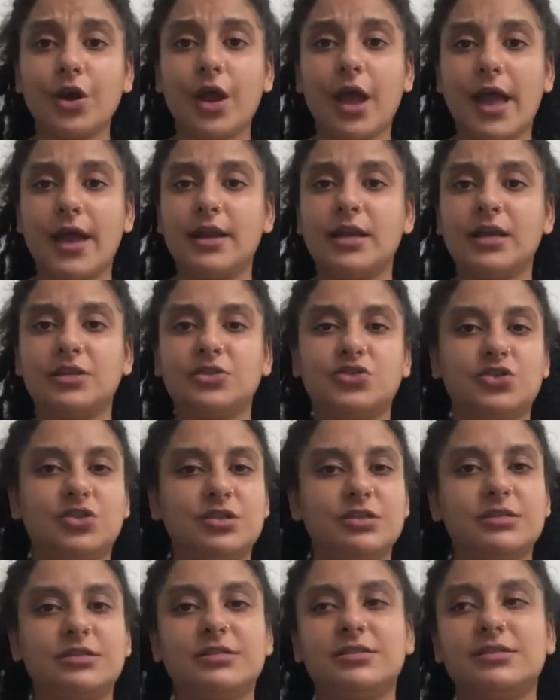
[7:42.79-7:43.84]
and it's
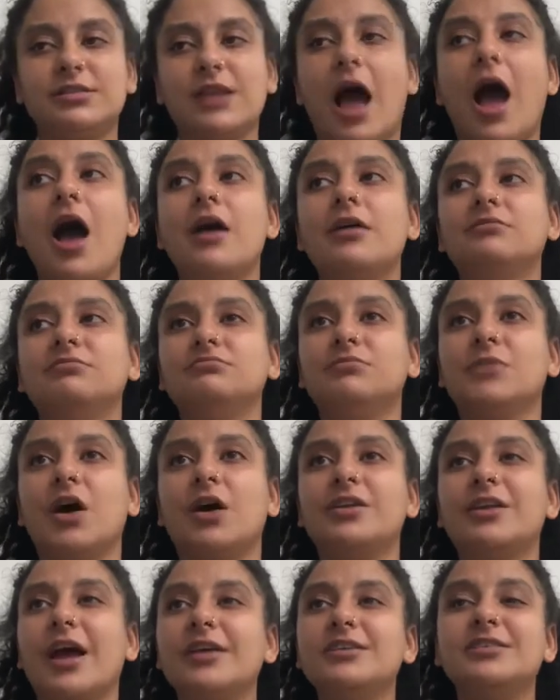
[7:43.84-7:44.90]
just not a
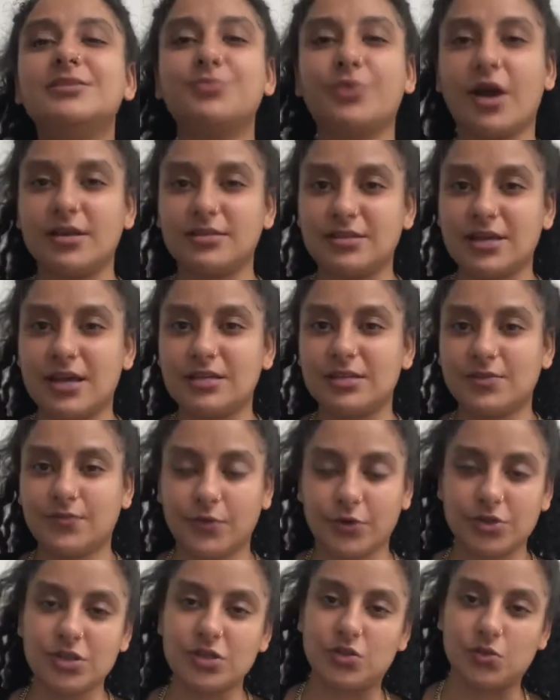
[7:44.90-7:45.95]
nice process
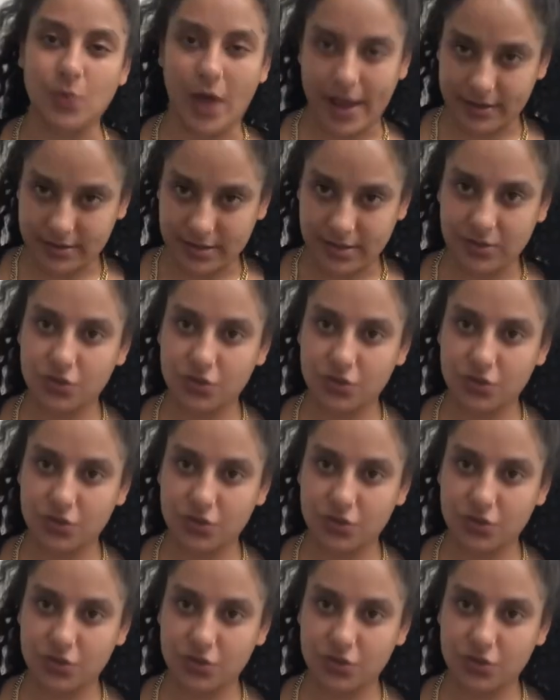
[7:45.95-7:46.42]
versus waxing.